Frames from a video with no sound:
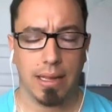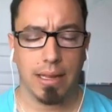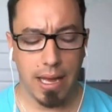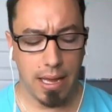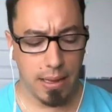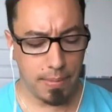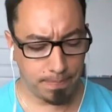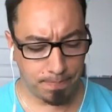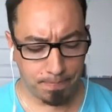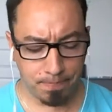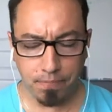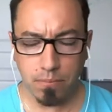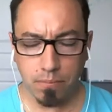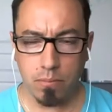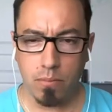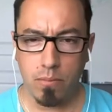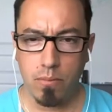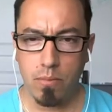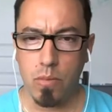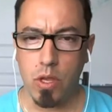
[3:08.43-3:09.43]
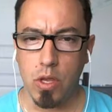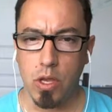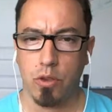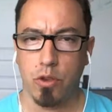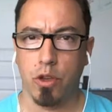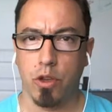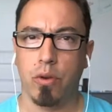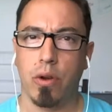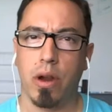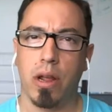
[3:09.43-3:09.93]
that.
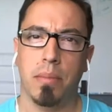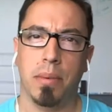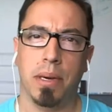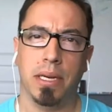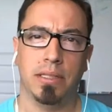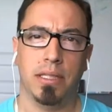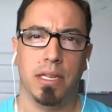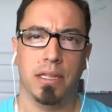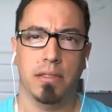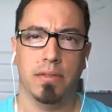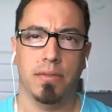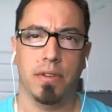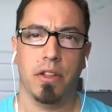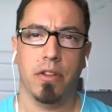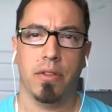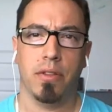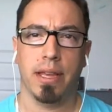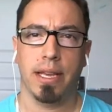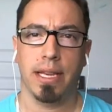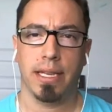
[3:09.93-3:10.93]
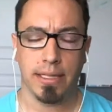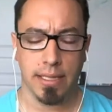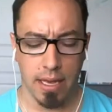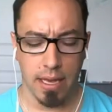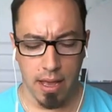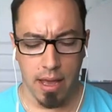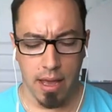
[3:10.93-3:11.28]
You could write about tons of other things.